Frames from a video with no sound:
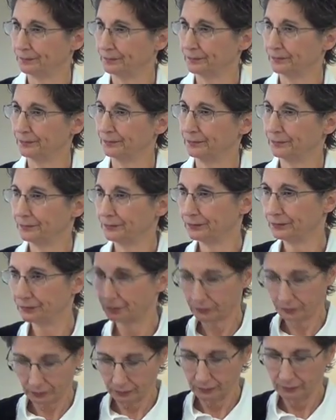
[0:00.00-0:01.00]

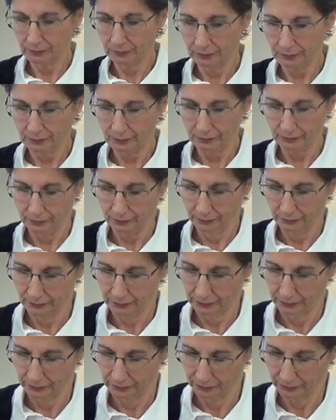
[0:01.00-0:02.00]

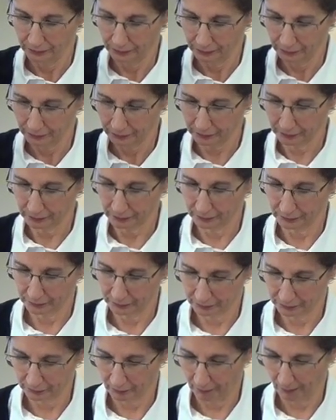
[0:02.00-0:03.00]

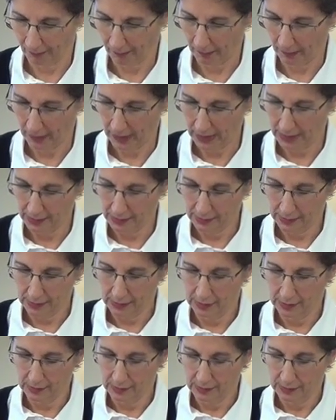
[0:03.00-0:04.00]

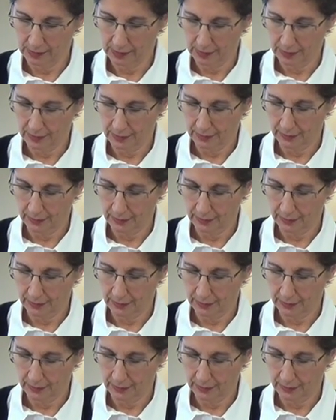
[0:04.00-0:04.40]
Nobody speaks.